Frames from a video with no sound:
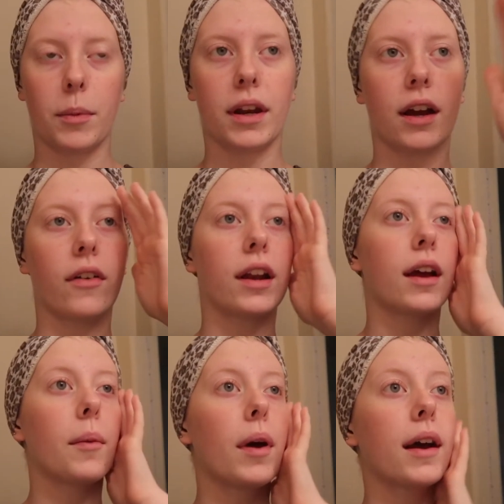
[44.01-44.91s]
I'm gonna get
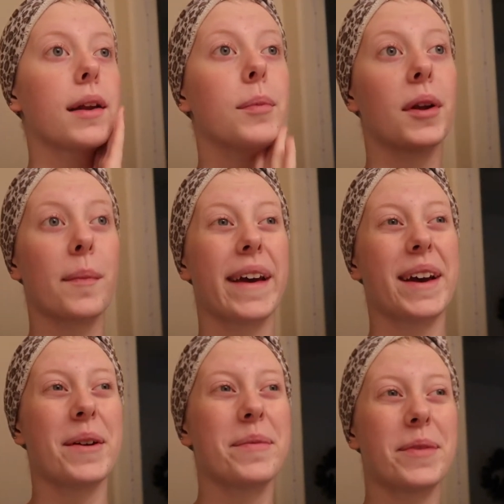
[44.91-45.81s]
ready. I'm not gonna put on
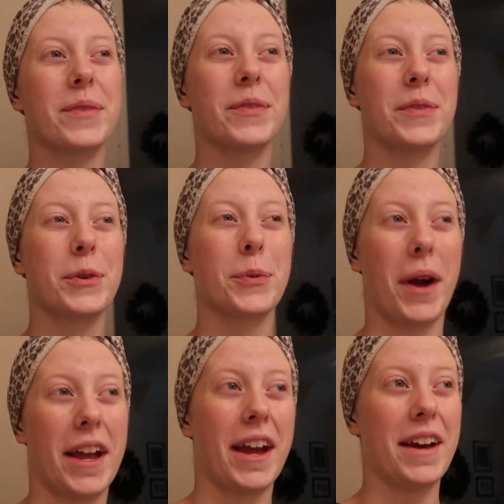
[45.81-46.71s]
makeup
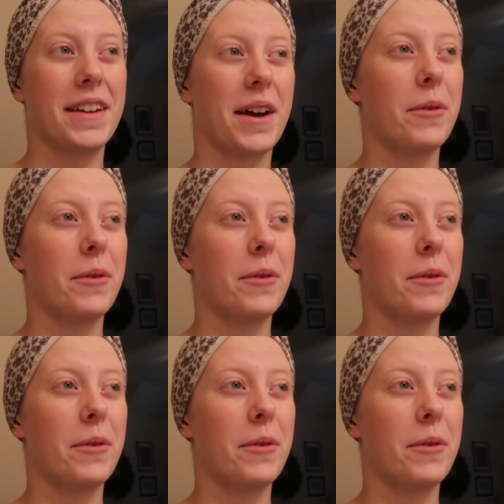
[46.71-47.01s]
quite yet.